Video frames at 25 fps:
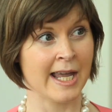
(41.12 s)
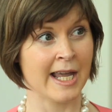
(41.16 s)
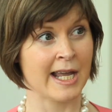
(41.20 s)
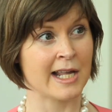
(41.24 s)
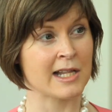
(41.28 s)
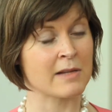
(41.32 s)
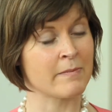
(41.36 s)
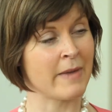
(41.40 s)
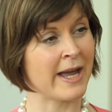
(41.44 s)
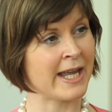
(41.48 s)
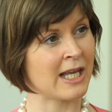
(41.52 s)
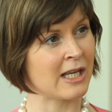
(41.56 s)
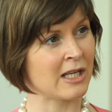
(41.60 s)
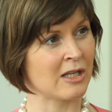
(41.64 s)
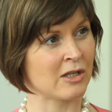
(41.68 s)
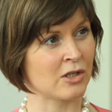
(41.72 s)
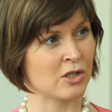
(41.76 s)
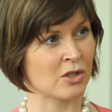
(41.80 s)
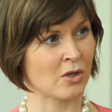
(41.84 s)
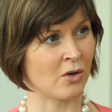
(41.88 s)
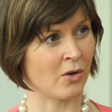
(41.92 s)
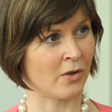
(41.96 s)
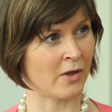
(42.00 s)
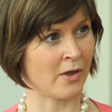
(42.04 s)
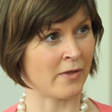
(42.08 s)
is making
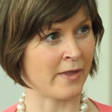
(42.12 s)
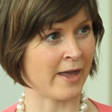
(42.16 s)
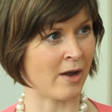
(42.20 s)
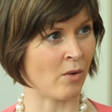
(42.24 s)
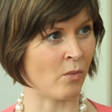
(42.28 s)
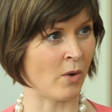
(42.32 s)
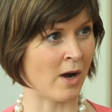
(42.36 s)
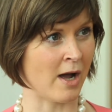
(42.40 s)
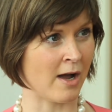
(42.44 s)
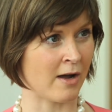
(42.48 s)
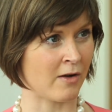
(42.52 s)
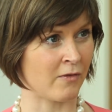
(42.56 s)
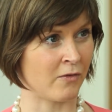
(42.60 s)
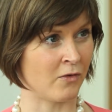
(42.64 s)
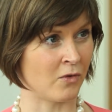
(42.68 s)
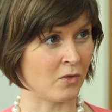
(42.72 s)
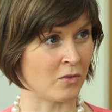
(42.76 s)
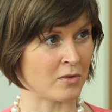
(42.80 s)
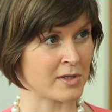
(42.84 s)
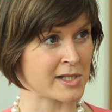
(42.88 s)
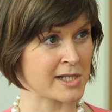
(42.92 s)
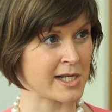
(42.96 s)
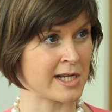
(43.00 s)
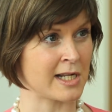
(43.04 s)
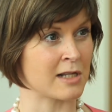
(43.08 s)
sure that their
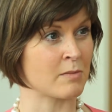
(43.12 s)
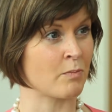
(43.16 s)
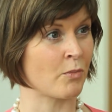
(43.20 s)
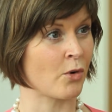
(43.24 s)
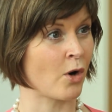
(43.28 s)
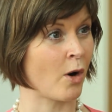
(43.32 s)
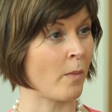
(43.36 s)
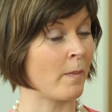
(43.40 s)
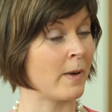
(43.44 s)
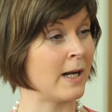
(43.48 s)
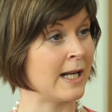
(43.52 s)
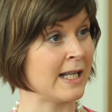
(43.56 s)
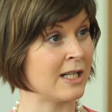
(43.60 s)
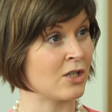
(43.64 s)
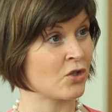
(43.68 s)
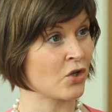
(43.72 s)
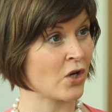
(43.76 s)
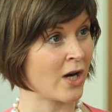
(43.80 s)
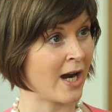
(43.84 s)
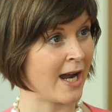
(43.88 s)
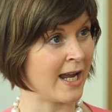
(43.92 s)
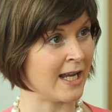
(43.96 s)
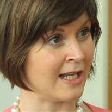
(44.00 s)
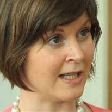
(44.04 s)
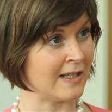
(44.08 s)
workforce is properly
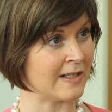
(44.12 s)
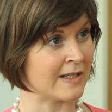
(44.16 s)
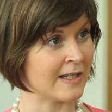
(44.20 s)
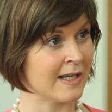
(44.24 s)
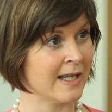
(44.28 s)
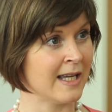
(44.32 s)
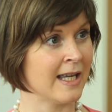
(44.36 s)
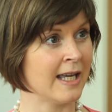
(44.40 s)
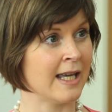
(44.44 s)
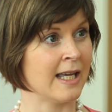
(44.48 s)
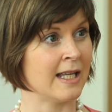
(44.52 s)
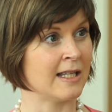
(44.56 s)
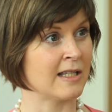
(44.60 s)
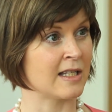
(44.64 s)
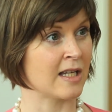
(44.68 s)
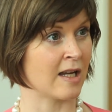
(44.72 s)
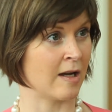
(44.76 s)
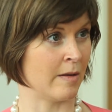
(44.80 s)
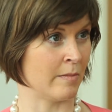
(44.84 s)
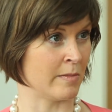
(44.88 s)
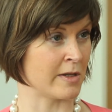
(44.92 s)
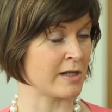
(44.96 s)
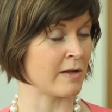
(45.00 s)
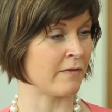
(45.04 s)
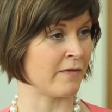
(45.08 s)
trained in
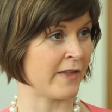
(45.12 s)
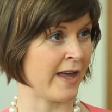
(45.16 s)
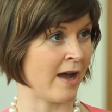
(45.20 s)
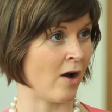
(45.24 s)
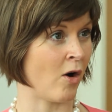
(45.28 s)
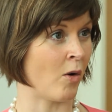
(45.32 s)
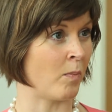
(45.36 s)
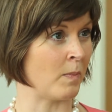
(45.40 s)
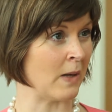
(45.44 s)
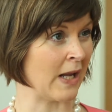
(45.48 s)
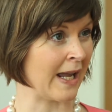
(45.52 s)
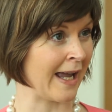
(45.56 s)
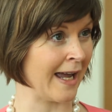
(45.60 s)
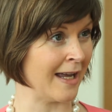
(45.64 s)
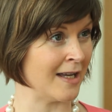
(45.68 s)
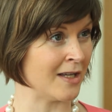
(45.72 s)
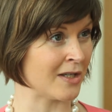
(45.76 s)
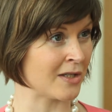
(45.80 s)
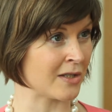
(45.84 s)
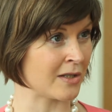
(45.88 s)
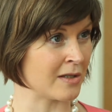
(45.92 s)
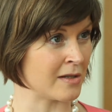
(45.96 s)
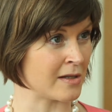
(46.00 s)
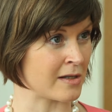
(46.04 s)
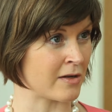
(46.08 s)
terms of their
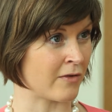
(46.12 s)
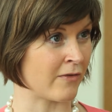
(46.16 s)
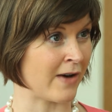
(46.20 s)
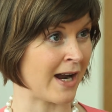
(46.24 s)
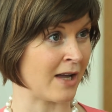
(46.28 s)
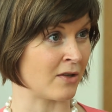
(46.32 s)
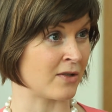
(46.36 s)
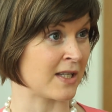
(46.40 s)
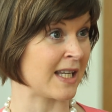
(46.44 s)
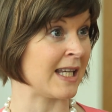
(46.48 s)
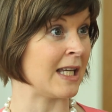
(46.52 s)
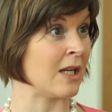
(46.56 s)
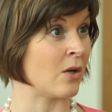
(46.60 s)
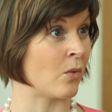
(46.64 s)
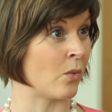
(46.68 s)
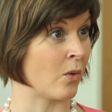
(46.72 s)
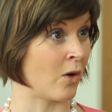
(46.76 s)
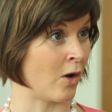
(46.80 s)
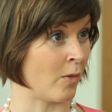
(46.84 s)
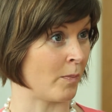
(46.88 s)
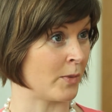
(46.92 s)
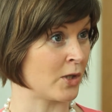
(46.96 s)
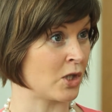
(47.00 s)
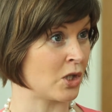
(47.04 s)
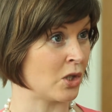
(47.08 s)
obligations around
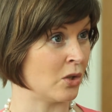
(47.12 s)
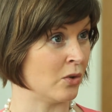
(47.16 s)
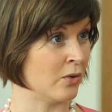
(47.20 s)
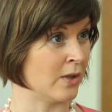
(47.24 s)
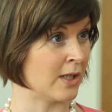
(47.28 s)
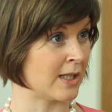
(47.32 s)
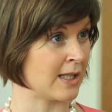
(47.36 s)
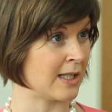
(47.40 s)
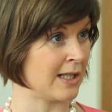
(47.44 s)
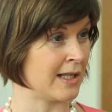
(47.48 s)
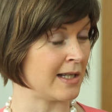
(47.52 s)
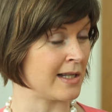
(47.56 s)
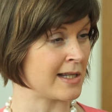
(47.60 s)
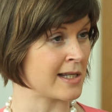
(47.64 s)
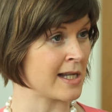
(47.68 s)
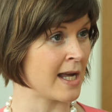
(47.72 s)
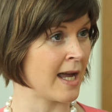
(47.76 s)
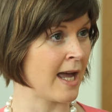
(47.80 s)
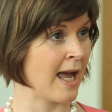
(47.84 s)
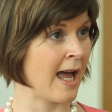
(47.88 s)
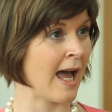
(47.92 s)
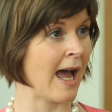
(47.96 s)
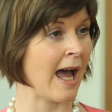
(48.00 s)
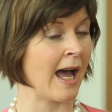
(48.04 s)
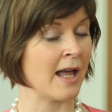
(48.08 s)
equal opportunities
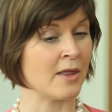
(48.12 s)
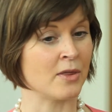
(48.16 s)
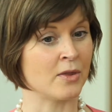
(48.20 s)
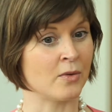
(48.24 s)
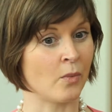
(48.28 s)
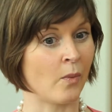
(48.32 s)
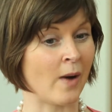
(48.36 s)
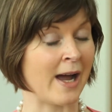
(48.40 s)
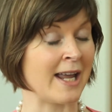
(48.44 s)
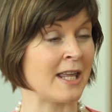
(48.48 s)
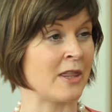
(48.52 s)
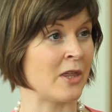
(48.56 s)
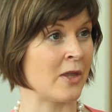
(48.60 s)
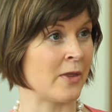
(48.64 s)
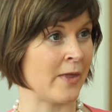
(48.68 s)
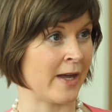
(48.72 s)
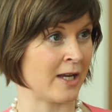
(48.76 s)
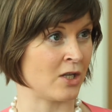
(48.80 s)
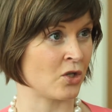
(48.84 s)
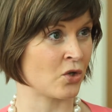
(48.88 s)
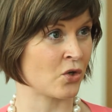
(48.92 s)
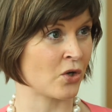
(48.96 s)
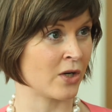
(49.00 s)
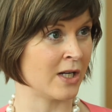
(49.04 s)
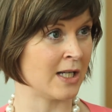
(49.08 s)
and the way that
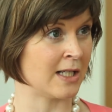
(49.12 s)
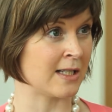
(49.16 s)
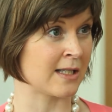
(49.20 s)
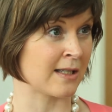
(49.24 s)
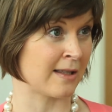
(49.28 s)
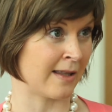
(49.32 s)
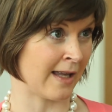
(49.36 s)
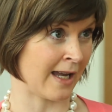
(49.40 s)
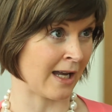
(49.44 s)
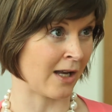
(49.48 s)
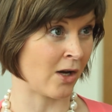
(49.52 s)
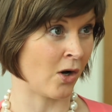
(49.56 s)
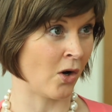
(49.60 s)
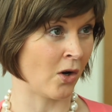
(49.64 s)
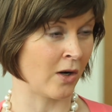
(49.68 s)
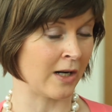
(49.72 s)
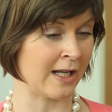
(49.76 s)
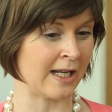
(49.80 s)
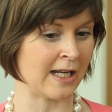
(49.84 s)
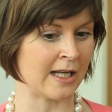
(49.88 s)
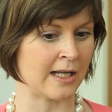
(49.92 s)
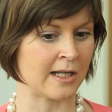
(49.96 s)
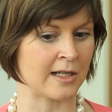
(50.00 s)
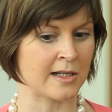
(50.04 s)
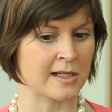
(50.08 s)
they treat their
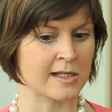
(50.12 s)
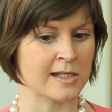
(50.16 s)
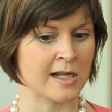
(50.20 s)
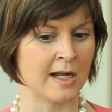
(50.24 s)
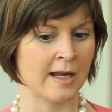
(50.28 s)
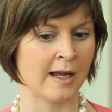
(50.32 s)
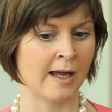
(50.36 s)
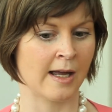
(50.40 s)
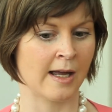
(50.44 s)
colleagues.